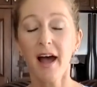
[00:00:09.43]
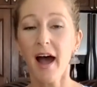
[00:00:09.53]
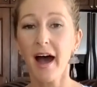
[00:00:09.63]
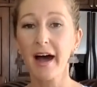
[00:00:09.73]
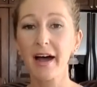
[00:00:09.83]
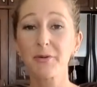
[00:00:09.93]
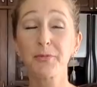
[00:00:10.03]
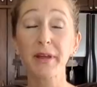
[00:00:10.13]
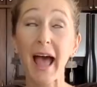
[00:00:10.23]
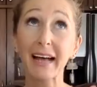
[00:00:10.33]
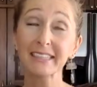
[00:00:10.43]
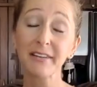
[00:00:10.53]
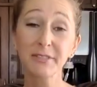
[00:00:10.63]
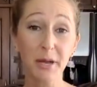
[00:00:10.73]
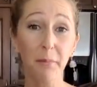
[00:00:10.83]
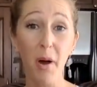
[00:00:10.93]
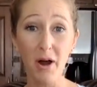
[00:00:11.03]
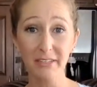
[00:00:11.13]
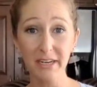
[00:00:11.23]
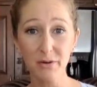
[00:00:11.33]
As of
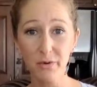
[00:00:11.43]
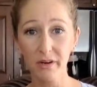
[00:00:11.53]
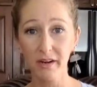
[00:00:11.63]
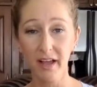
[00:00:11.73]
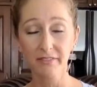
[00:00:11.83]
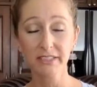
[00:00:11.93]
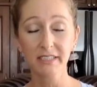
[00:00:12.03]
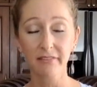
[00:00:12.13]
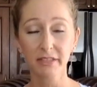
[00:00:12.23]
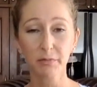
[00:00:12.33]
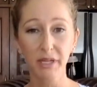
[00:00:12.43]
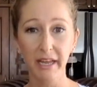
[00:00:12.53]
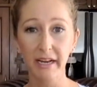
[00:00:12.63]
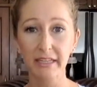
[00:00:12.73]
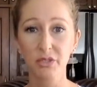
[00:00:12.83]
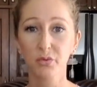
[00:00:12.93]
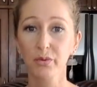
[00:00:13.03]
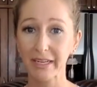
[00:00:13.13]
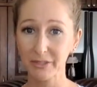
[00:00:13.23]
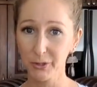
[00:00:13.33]
tomorrow, we're going to have seven planets
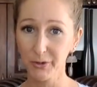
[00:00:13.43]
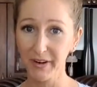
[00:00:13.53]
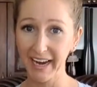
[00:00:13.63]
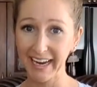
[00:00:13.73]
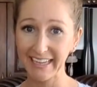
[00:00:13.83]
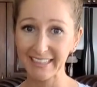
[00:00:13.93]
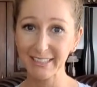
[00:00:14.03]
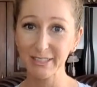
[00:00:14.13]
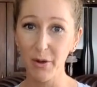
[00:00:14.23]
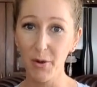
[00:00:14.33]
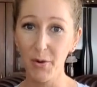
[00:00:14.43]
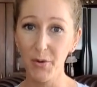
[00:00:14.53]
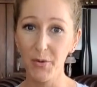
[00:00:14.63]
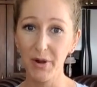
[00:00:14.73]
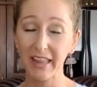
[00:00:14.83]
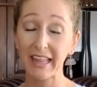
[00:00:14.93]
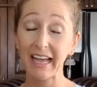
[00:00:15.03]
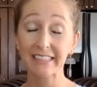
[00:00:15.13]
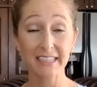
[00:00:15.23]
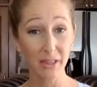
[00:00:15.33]
retrograde. So
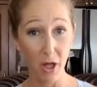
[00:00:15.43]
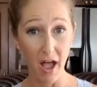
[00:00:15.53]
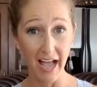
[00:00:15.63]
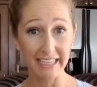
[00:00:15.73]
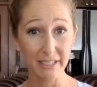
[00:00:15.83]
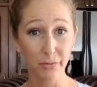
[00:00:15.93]
that's a lot.